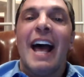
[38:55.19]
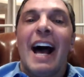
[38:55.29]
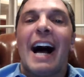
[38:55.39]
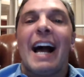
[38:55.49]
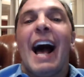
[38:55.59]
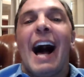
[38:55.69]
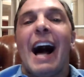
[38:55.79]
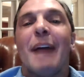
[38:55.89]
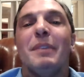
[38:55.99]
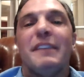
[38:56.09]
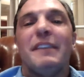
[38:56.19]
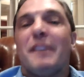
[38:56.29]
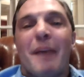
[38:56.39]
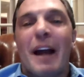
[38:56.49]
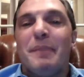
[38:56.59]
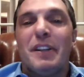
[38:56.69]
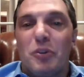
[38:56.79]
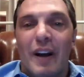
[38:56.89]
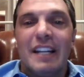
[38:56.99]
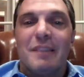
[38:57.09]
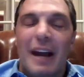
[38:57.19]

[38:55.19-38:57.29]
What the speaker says: I believe it might be 20,